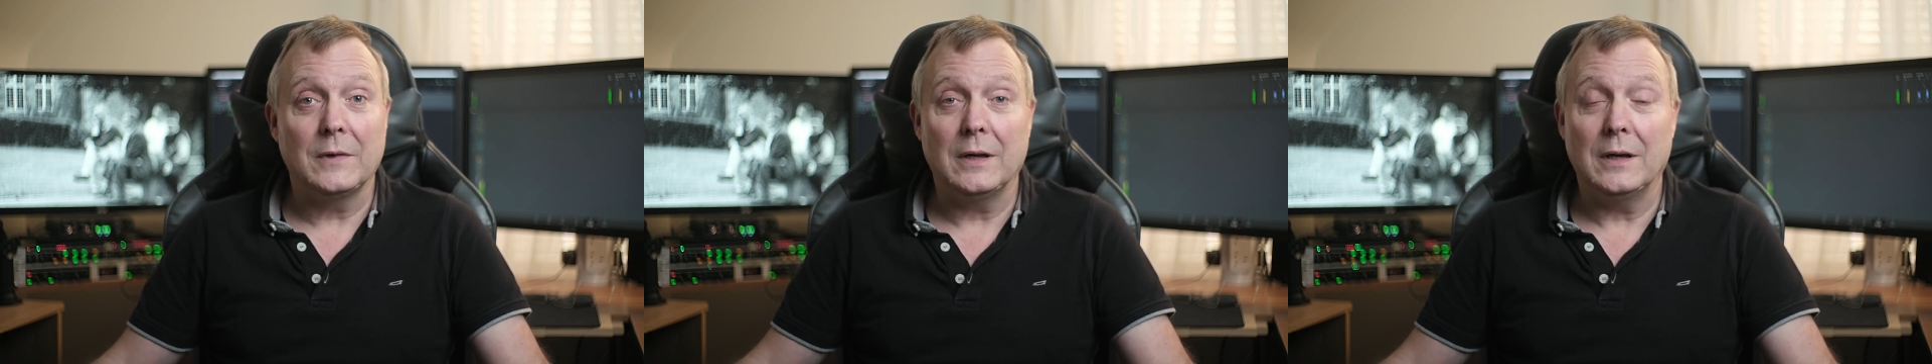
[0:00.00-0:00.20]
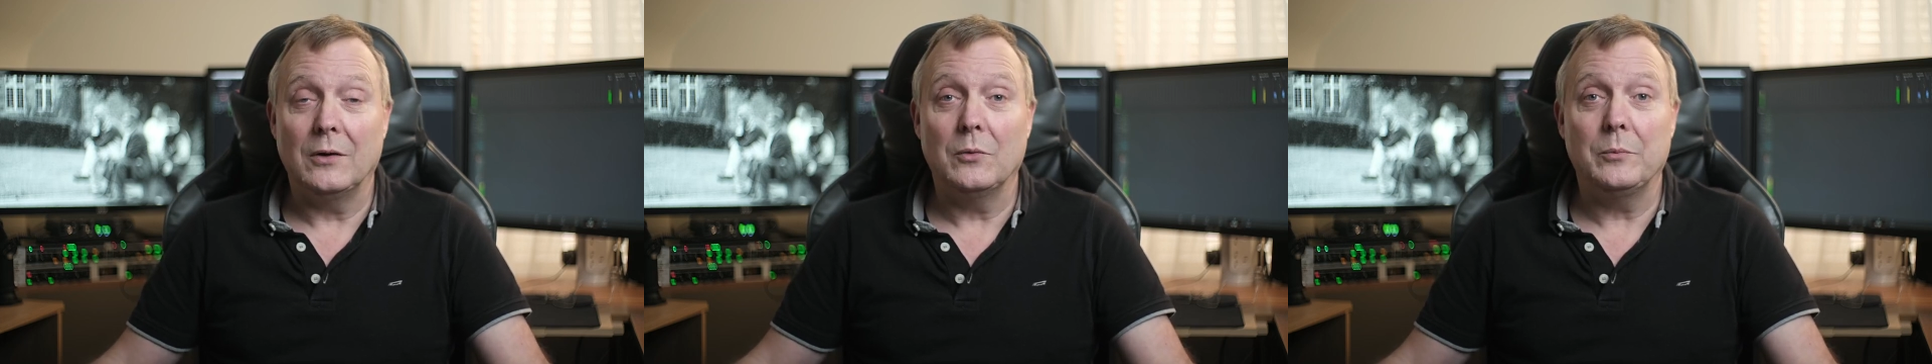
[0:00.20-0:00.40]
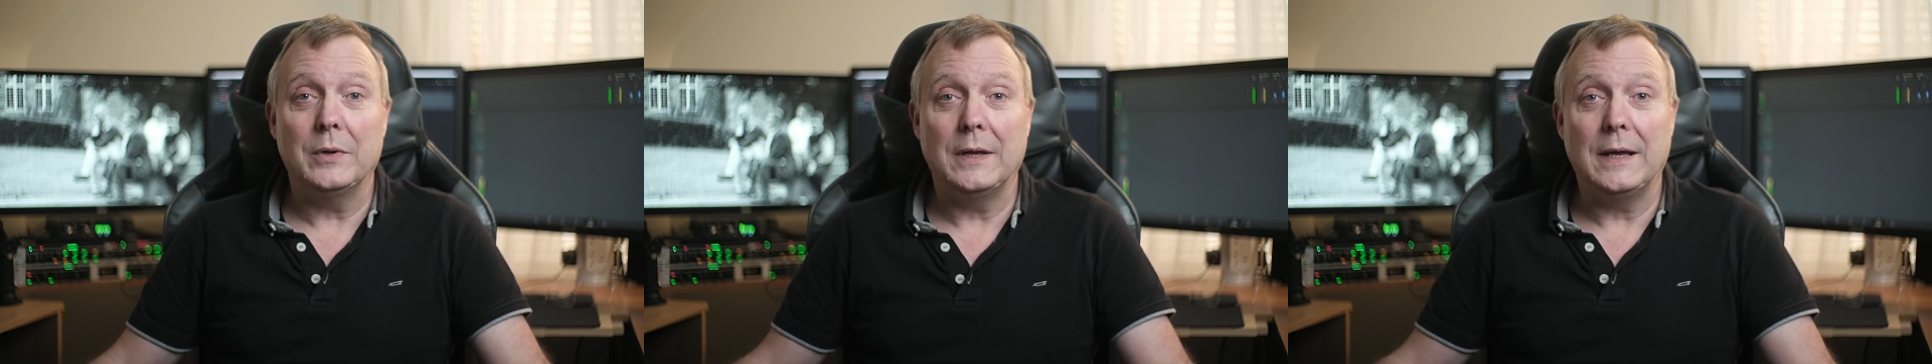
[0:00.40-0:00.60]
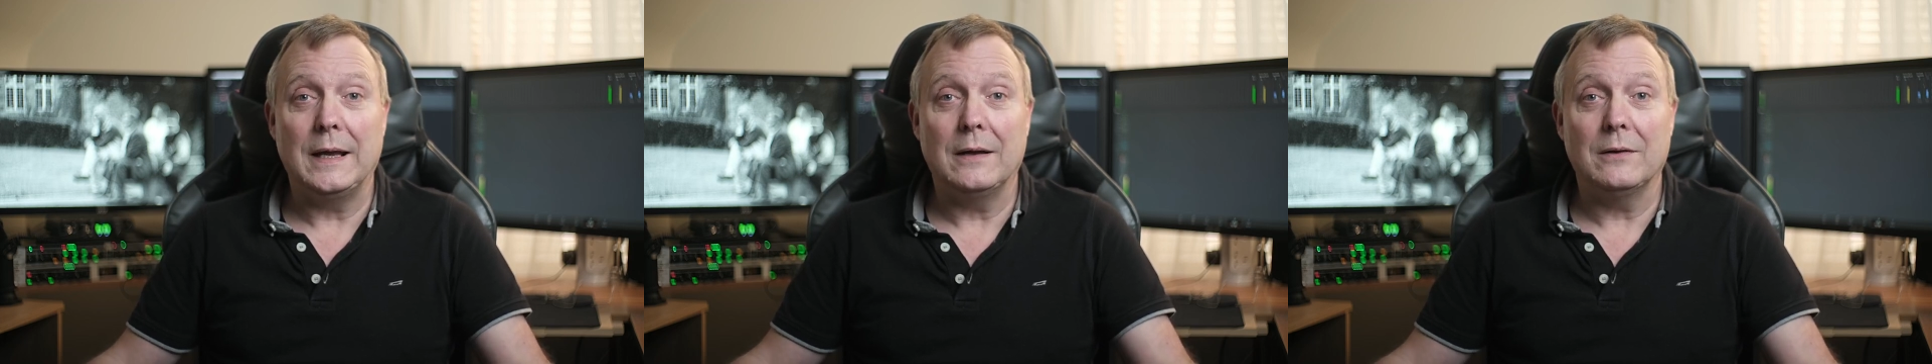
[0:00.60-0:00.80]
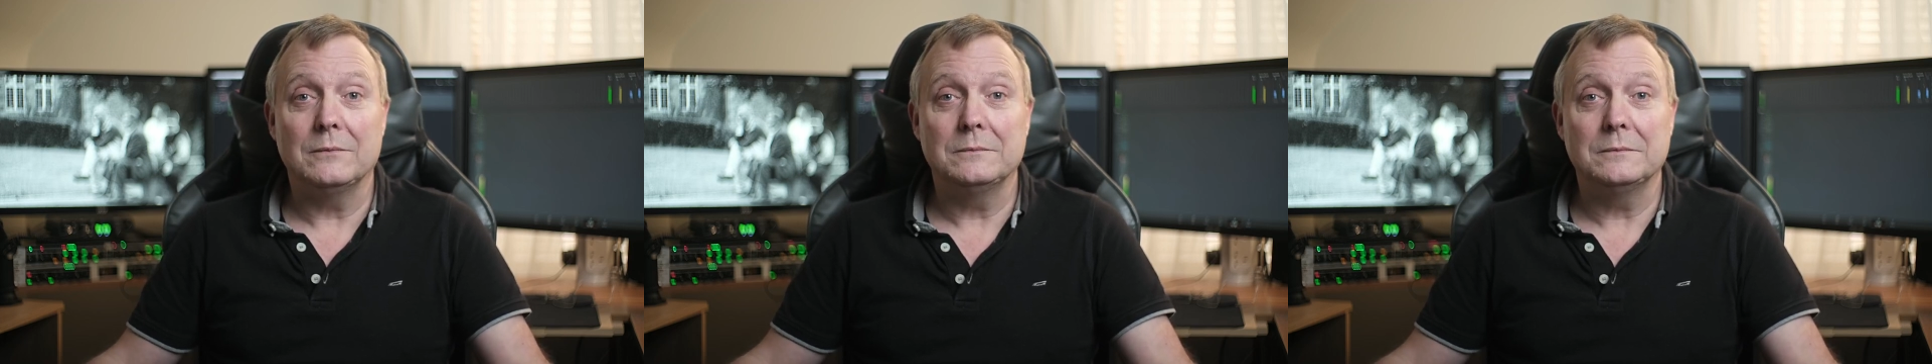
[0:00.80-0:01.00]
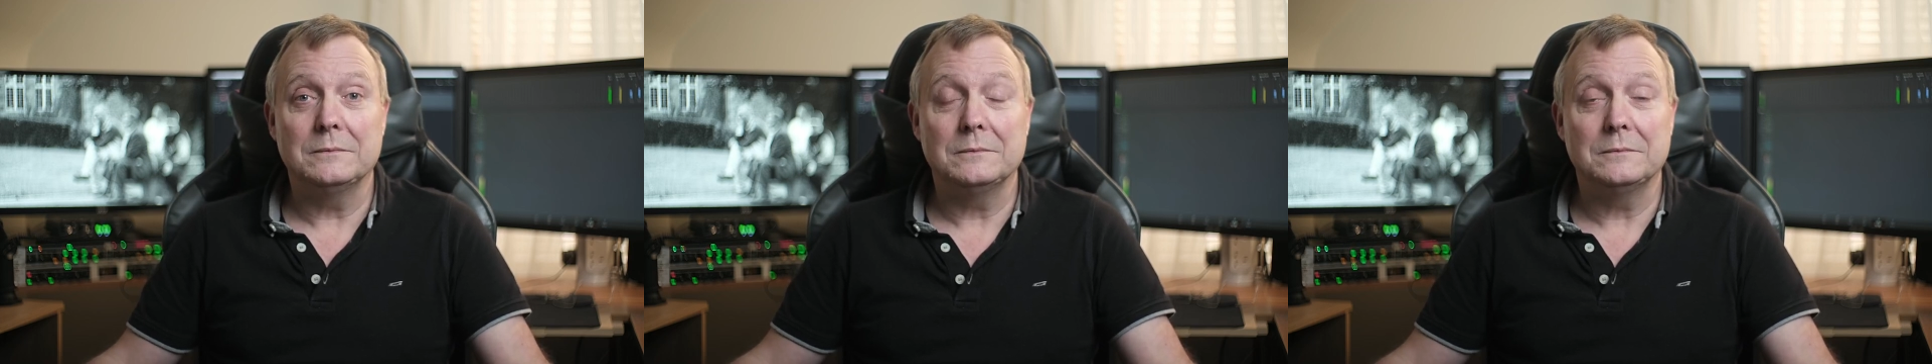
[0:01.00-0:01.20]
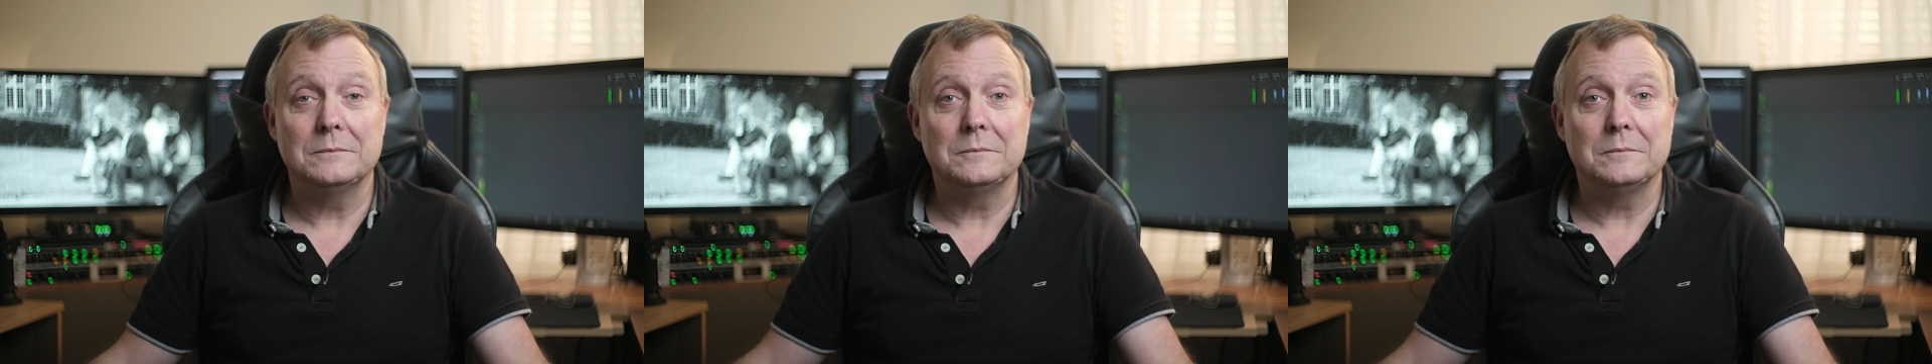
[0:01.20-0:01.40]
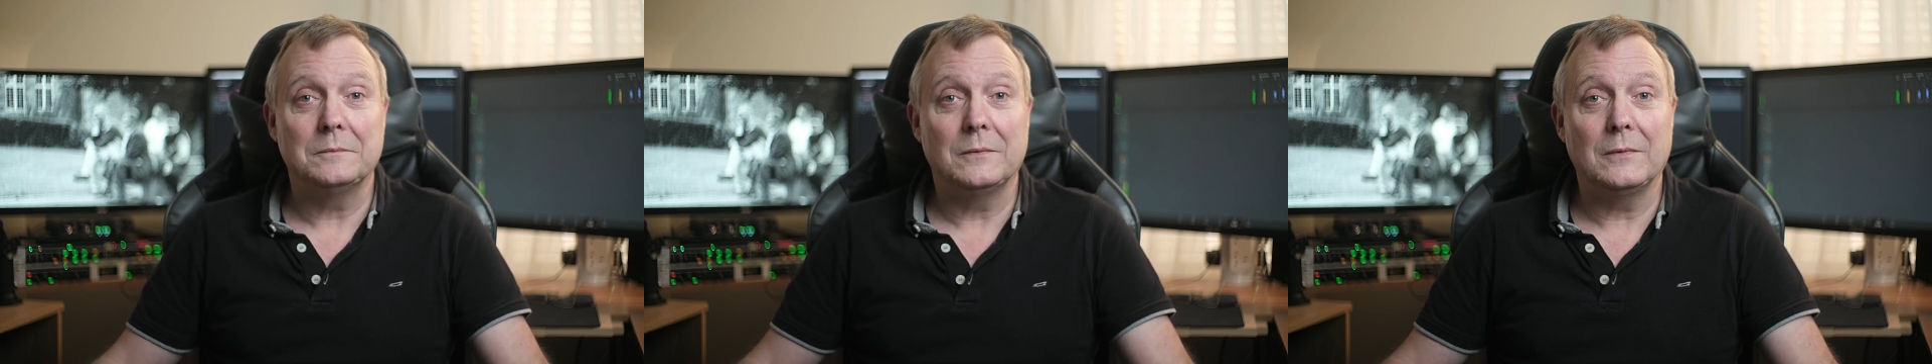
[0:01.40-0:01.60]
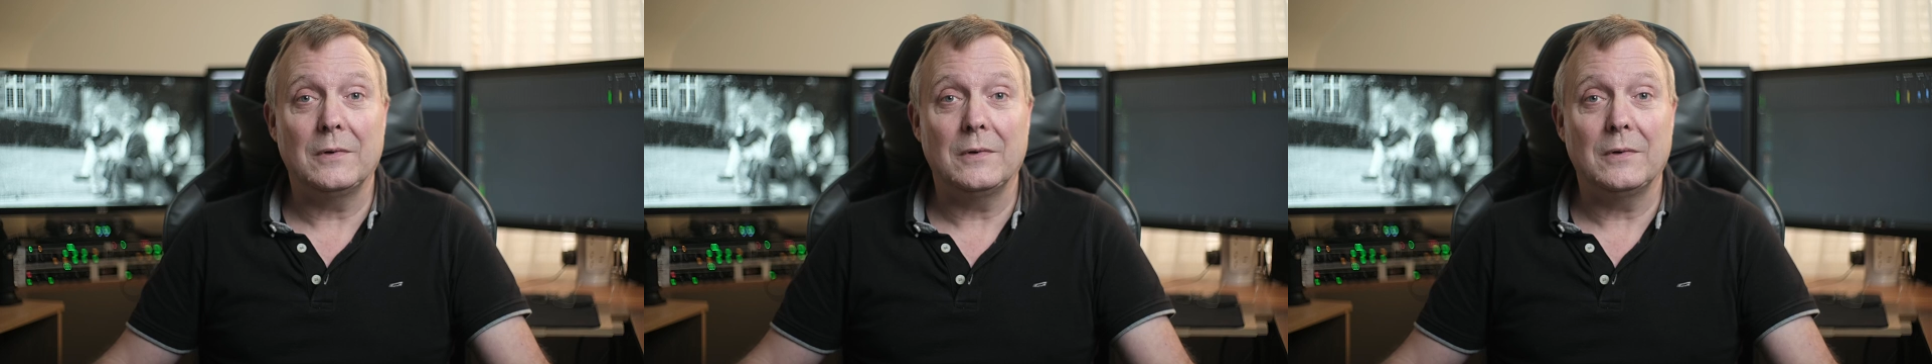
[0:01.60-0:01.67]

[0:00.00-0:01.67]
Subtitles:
They're up and down